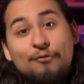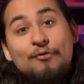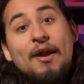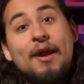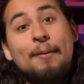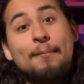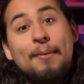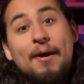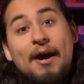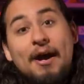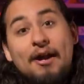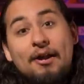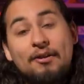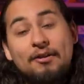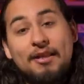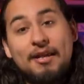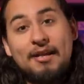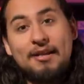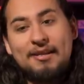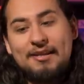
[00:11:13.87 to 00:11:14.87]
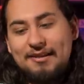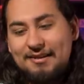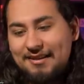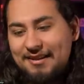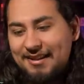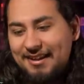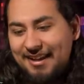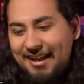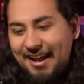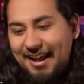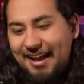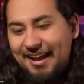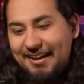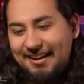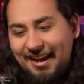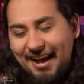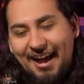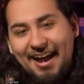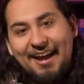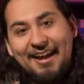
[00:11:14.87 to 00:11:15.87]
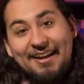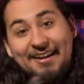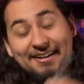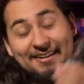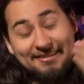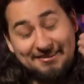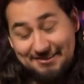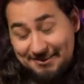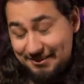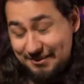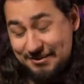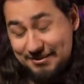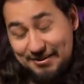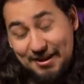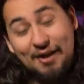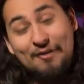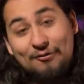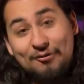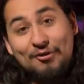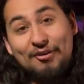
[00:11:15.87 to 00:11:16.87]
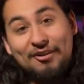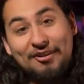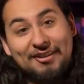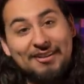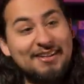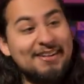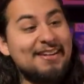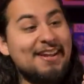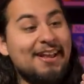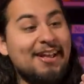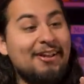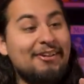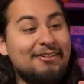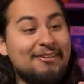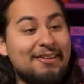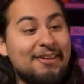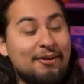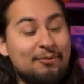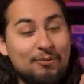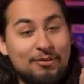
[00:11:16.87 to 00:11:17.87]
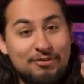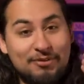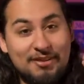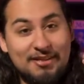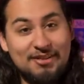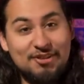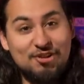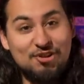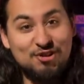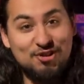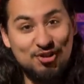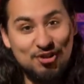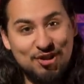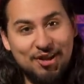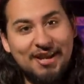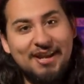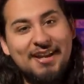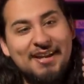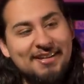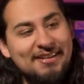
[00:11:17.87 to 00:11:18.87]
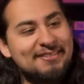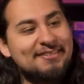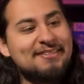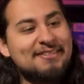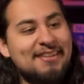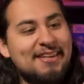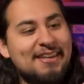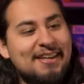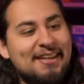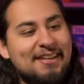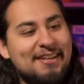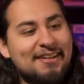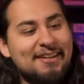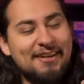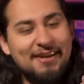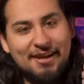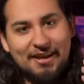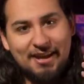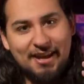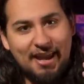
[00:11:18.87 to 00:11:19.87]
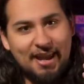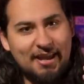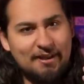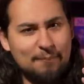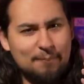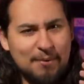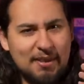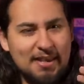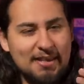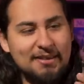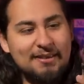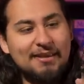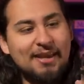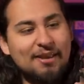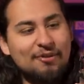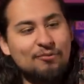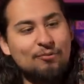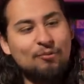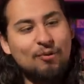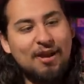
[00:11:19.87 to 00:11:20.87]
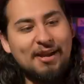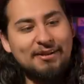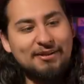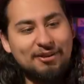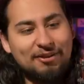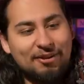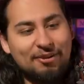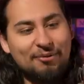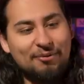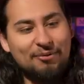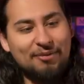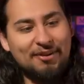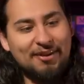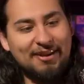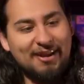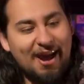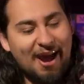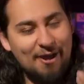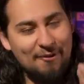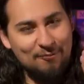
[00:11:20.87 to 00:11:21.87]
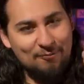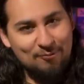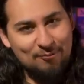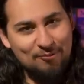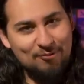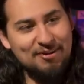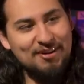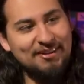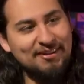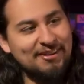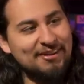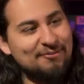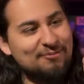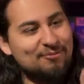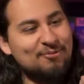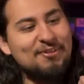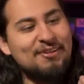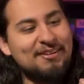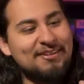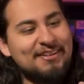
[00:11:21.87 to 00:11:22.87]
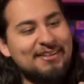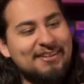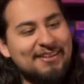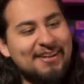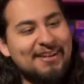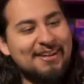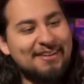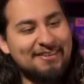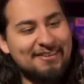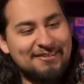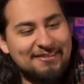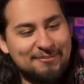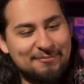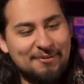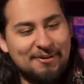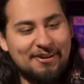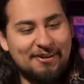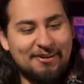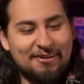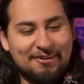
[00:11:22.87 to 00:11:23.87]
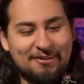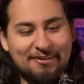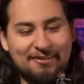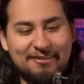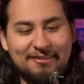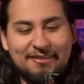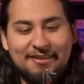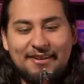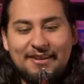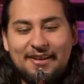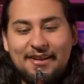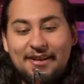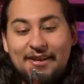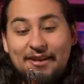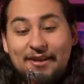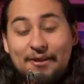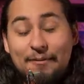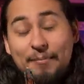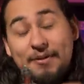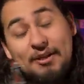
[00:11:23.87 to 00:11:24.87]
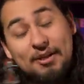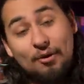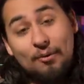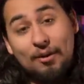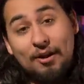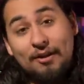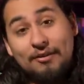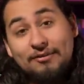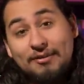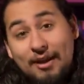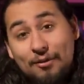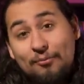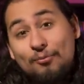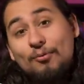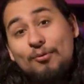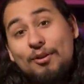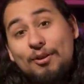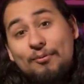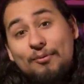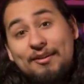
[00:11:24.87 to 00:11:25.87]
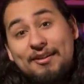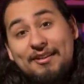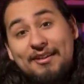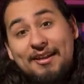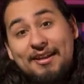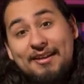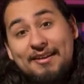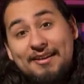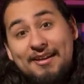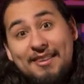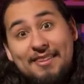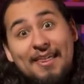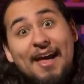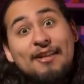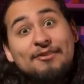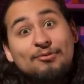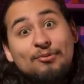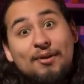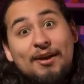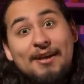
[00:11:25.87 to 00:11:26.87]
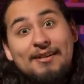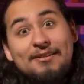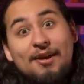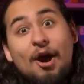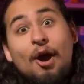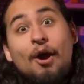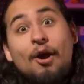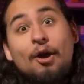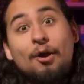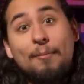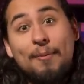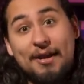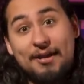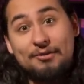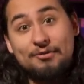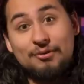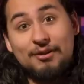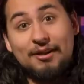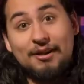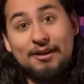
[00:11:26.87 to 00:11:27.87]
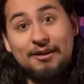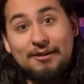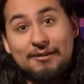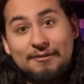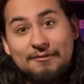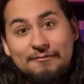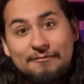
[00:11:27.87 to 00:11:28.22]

Vampire Lady, and I definitely nailed it with the jade skin and pink and red clothing. I really, really like this model. But you know what else I really, really like? That's right, our Patreon.